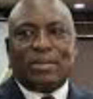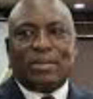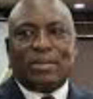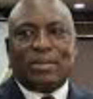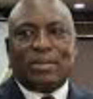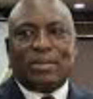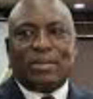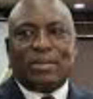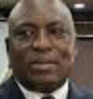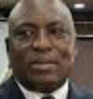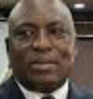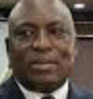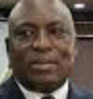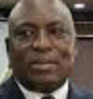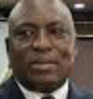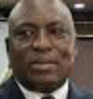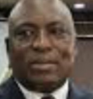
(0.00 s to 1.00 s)

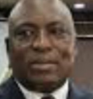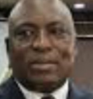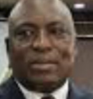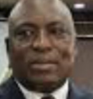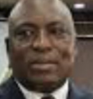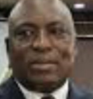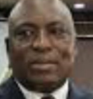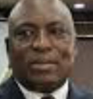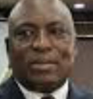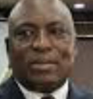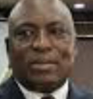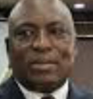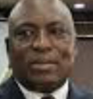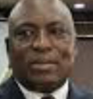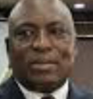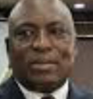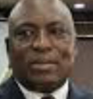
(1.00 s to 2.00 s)

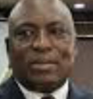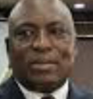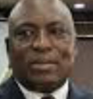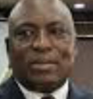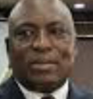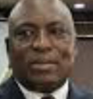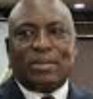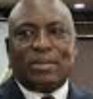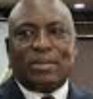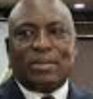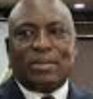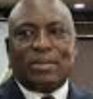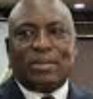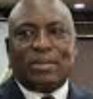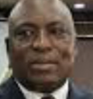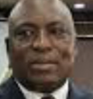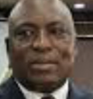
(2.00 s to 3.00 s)

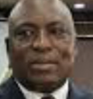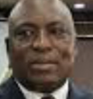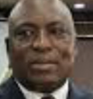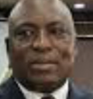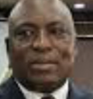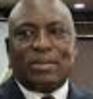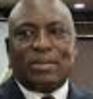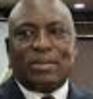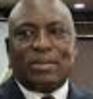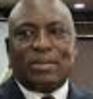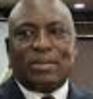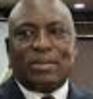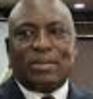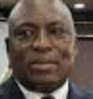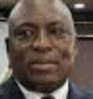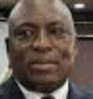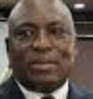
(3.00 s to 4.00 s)

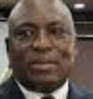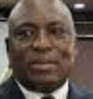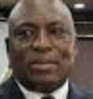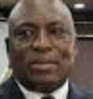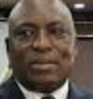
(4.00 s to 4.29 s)
(no lip movement)